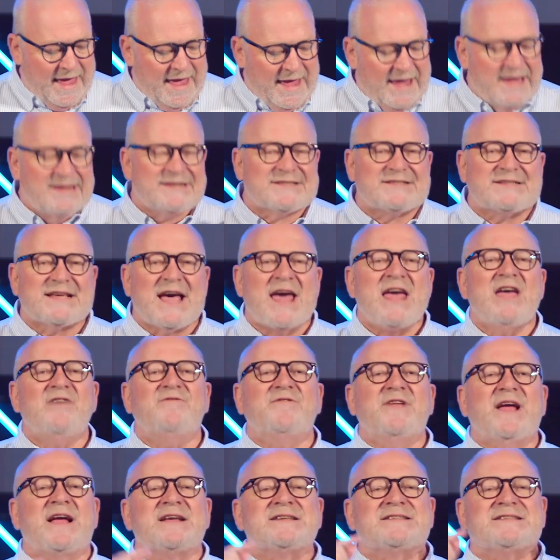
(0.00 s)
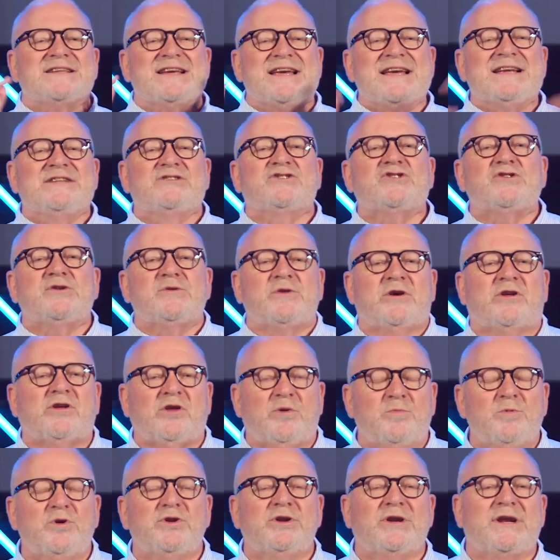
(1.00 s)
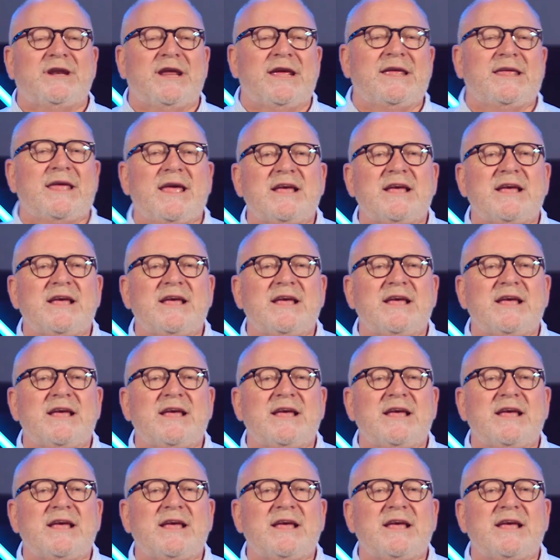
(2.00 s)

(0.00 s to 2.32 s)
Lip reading: he saved us into a community.